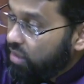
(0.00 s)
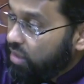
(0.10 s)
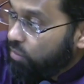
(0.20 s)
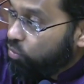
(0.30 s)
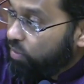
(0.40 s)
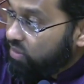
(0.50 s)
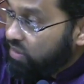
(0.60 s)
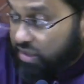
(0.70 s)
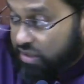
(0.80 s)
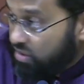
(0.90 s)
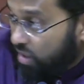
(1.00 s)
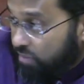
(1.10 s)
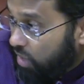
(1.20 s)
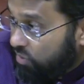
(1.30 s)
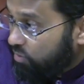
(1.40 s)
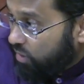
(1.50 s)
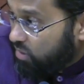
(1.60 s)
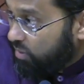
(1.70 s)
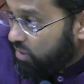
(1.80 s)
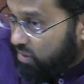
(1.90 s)
Abu Basir, that's not my
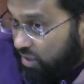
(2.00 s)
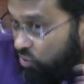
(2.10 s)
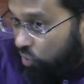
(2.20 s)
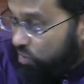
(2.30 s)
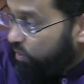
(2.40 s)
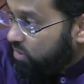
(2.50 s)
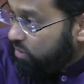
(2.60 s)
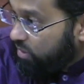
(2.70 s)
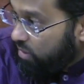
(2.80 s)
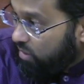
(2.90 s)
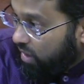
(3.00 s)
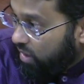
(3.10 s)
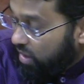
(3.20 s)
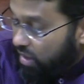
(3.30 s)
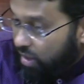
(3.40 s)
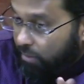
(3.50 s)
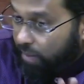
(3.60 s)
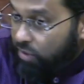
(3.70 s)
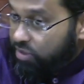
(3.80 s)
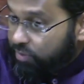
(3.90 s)
responsibility, that's your responsibility, right?
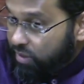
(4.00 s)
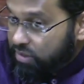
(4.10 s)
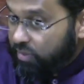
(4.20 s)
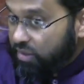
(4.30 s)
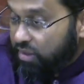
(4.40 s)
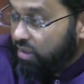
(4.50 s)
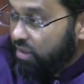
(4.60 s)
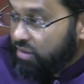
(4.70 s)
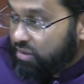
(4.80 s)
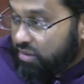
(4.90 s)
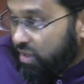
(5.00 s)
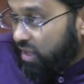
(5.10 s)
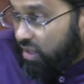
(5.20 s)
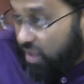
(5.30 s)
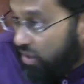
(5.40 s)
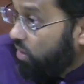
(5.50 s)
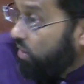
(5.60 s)
My responsibility is like he cannot